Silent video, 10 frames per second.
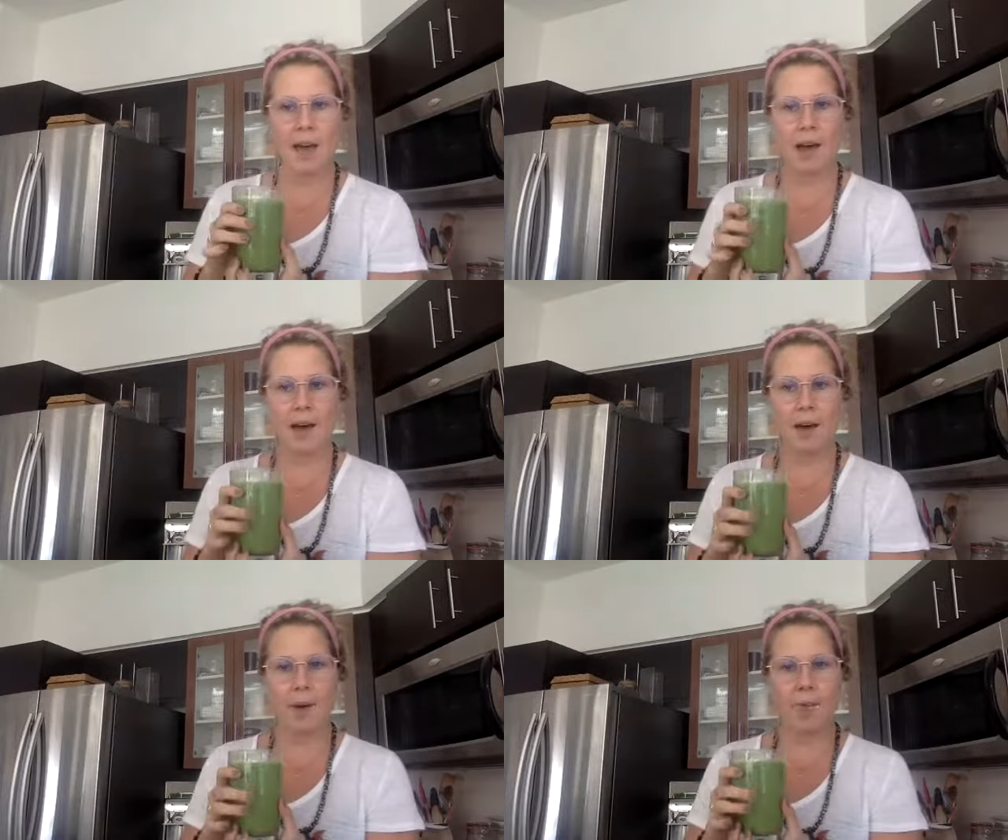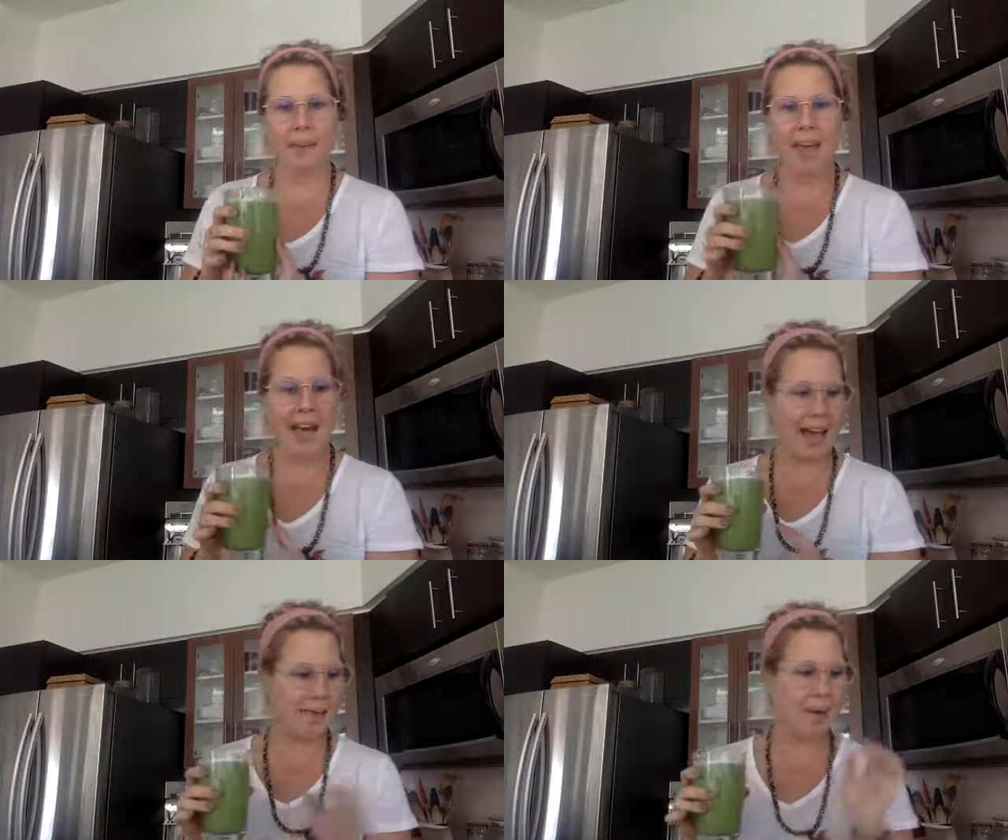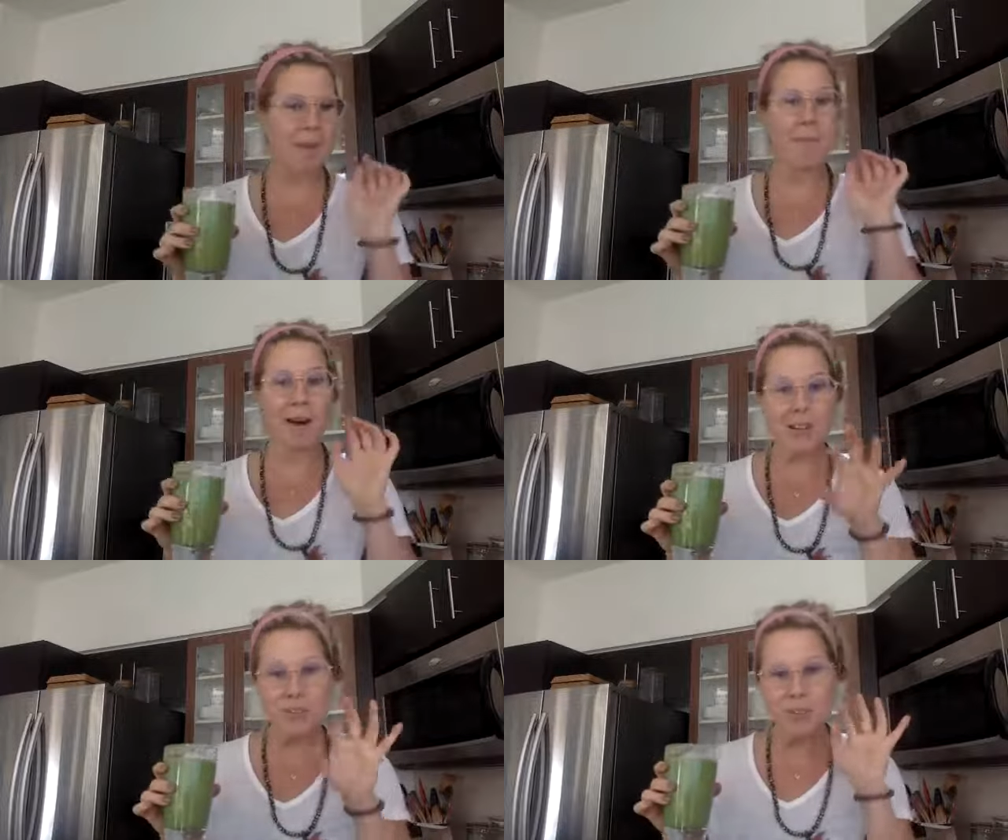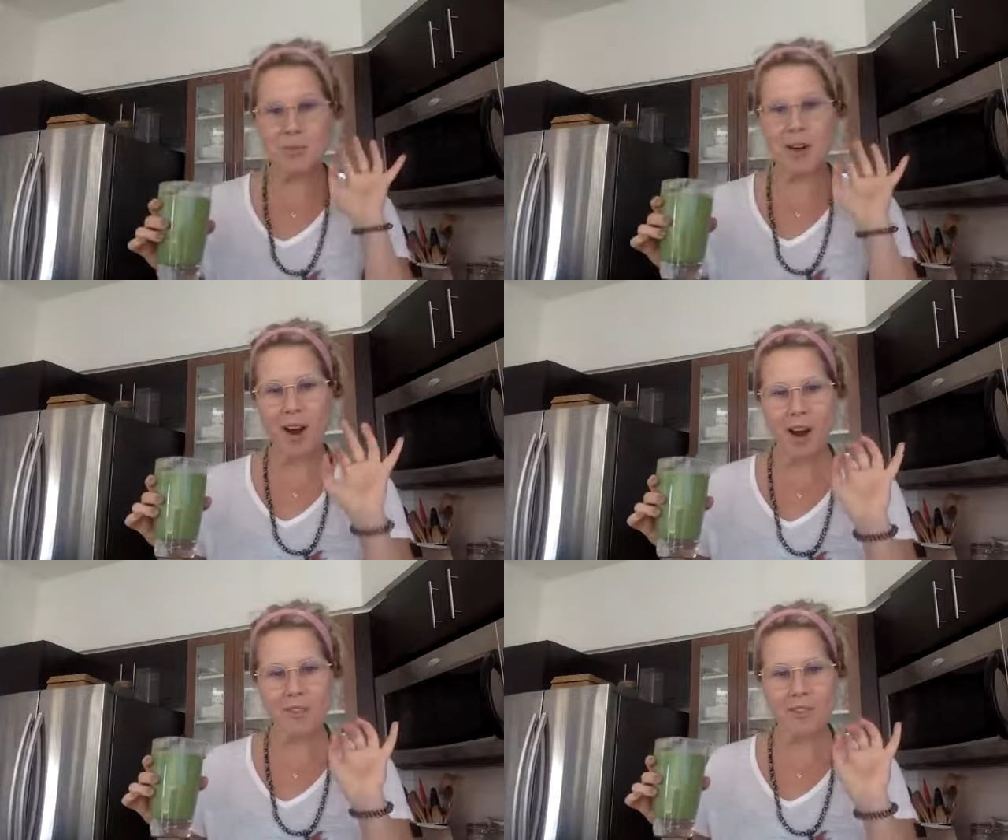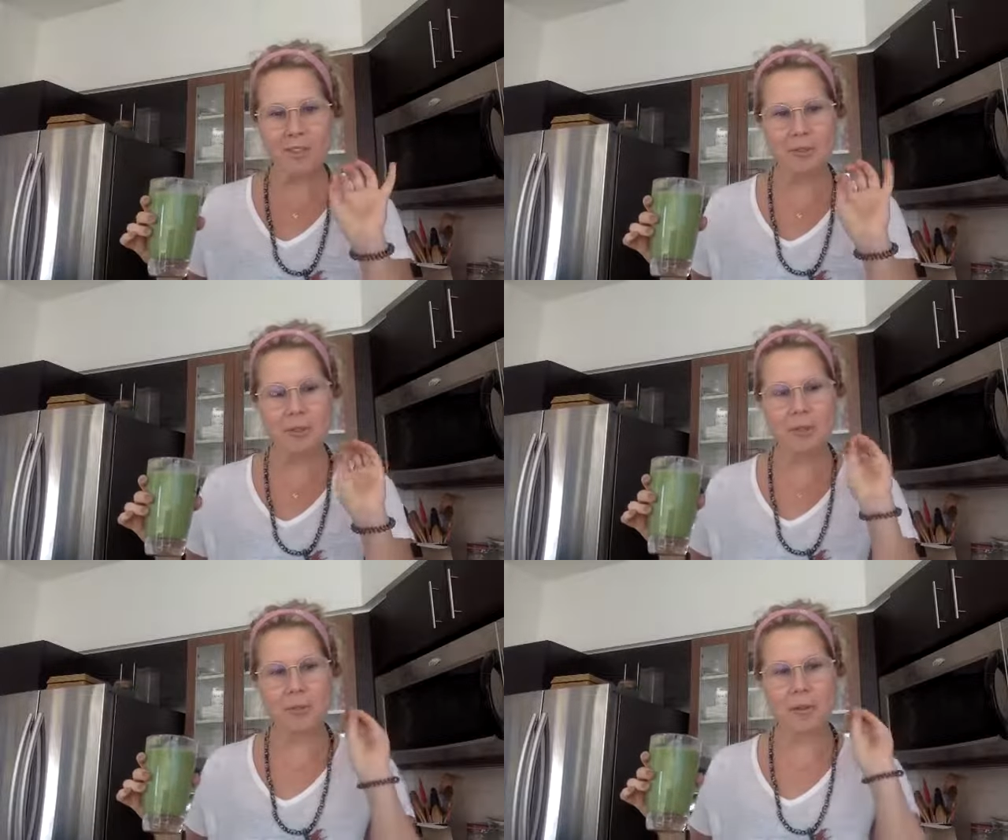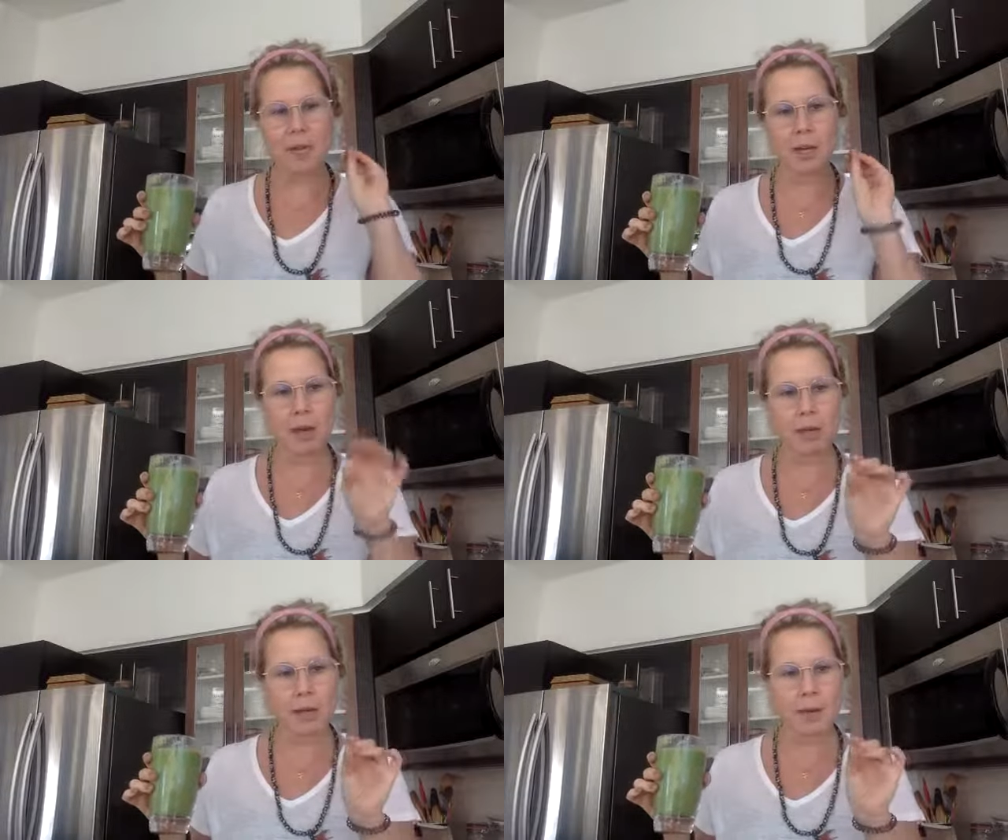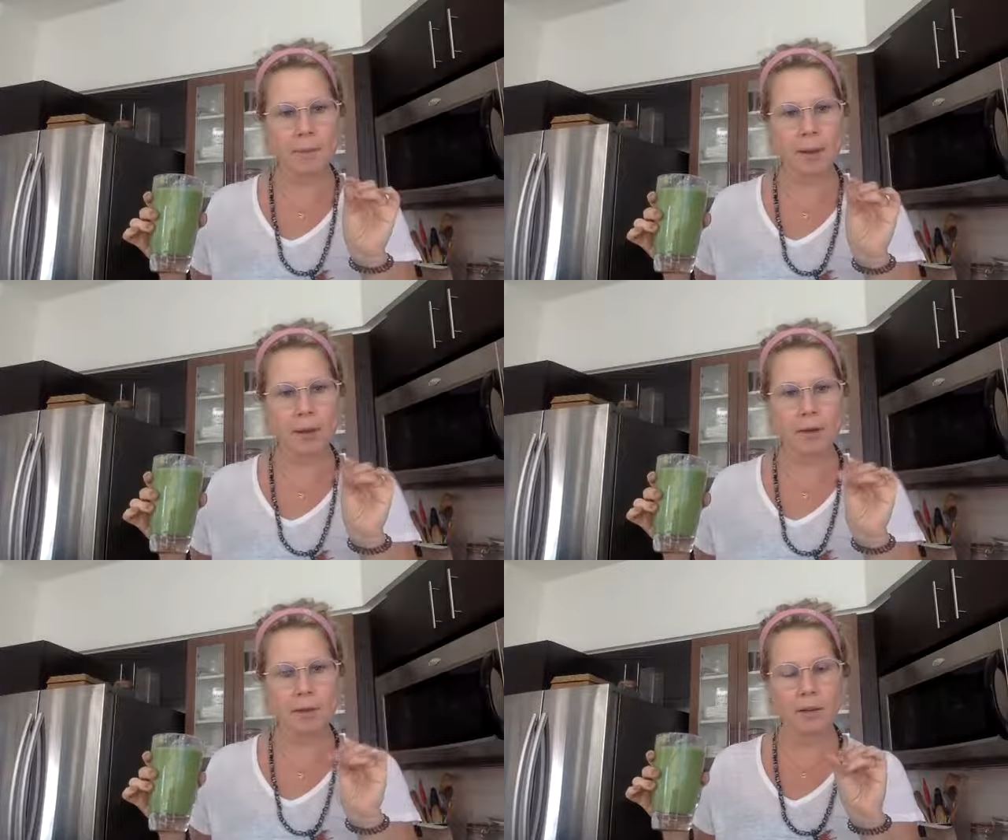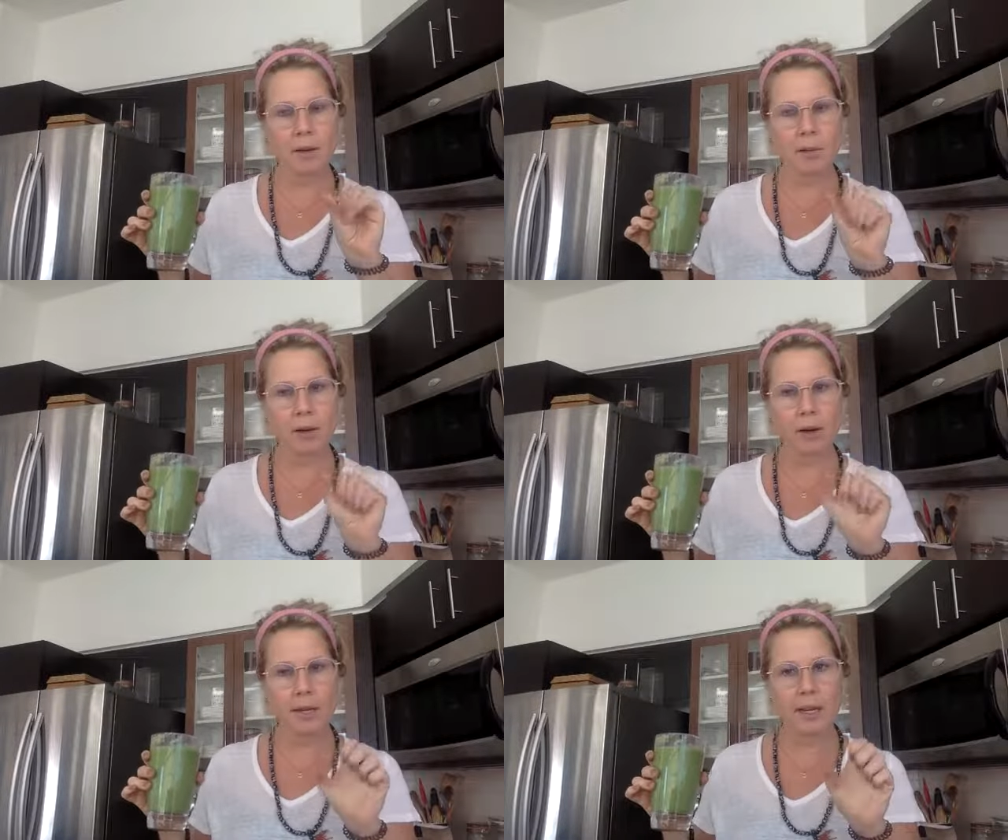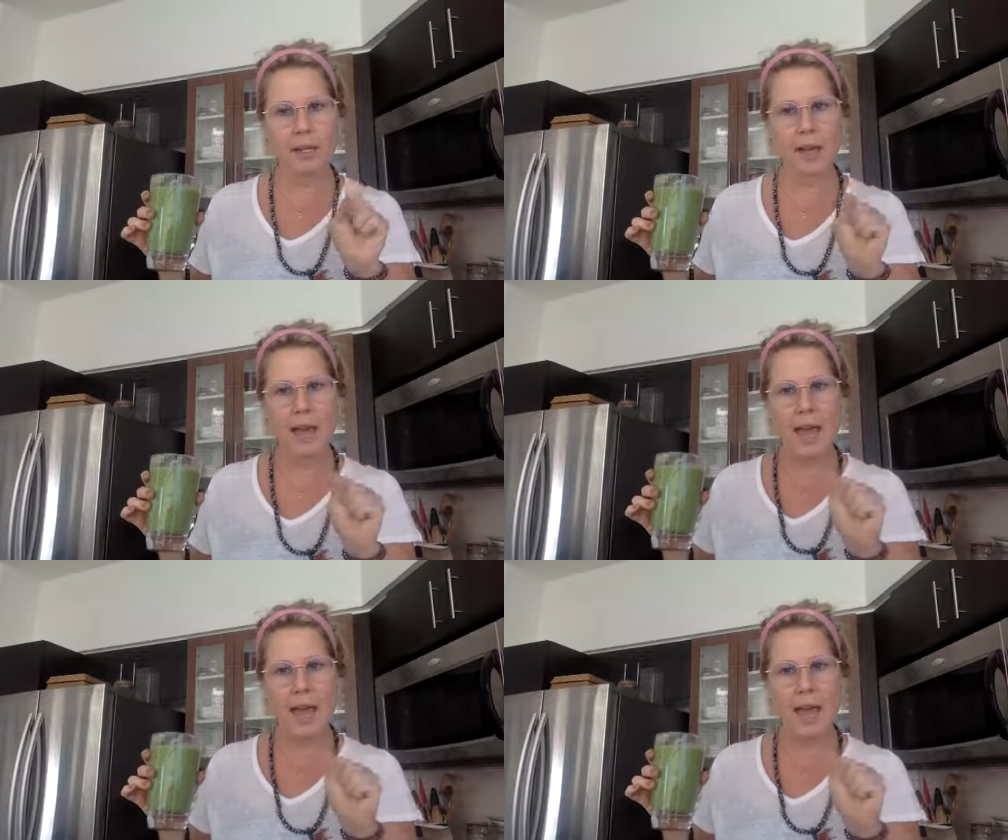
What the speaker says: I had my mushroom coffee with my coconut milk in the morning,